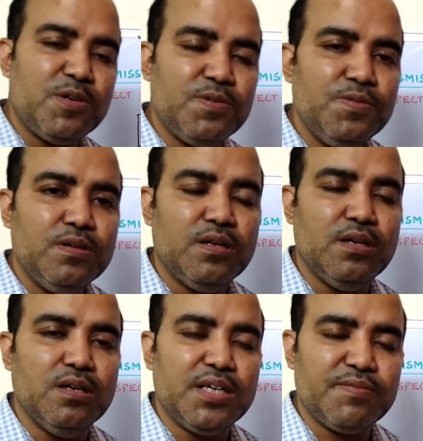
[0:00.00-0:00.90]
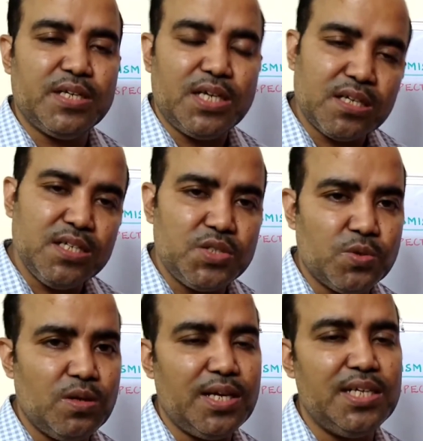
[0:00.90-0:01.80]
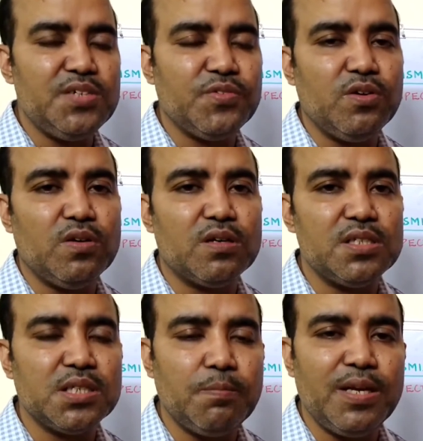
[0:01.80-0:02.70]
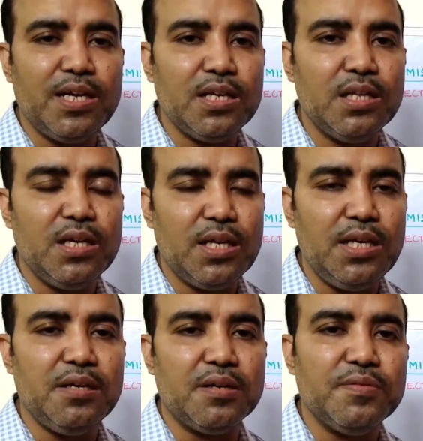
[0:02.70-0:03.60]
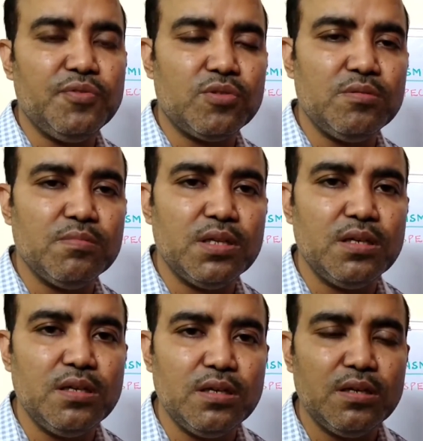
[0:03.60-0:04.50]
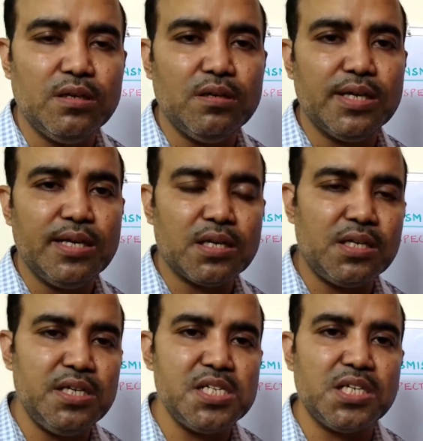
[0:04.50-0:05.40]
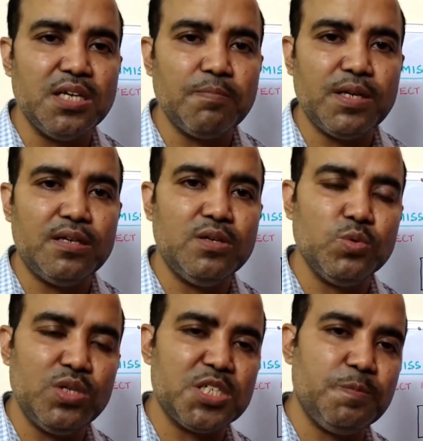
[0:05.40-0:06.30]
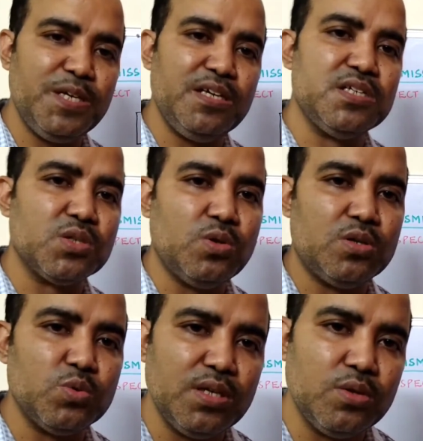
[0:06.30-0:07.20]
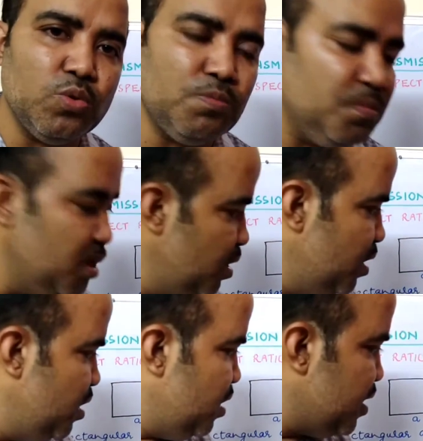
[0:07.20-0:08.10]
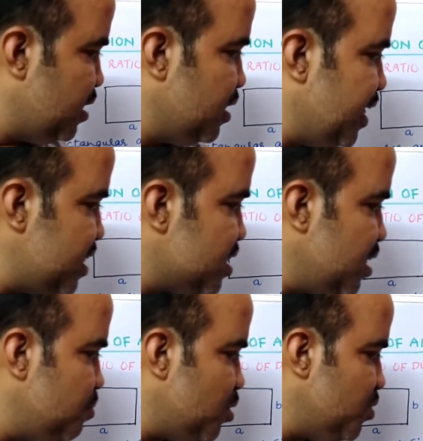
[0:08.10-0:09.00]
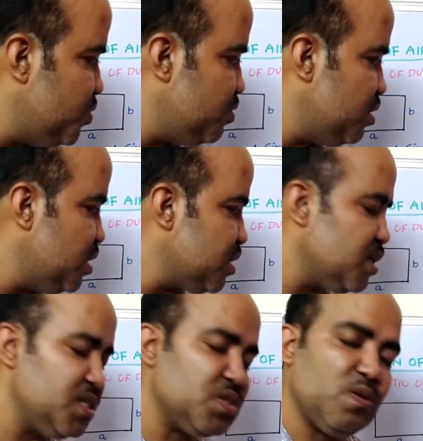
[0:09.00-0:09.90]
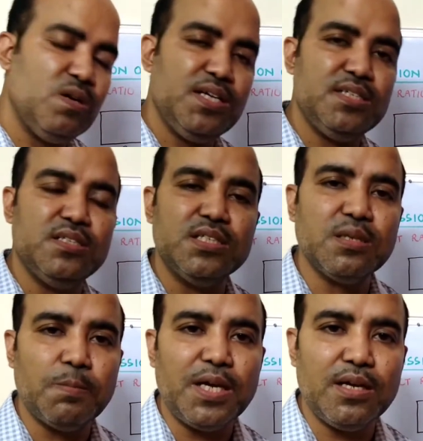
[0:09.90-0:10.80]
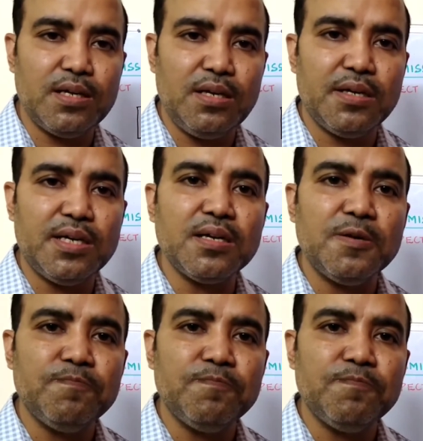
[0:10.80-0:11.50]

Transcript: of if the duct is utilized for supplying the air from the air conditioning plant to the space or to the room, then that type of duct is called as the supply air duct,